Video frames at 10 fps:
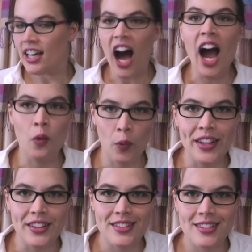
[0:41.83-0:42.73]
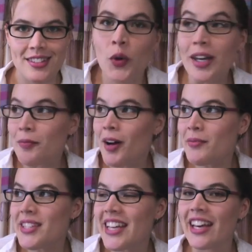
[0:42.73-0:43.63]
I wince. Quick,
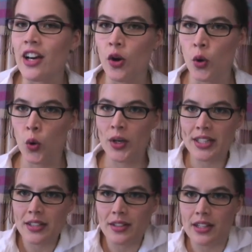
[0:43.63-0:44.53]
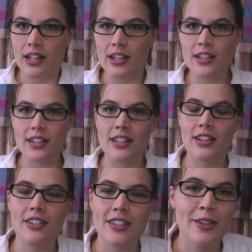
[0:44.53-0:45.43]
Mum's here. Oh,
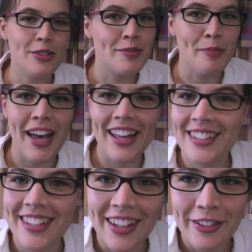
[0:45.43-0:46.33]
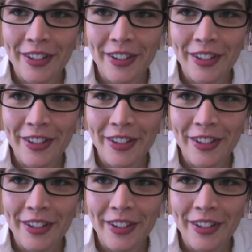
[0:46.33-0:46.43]
that was a bad sound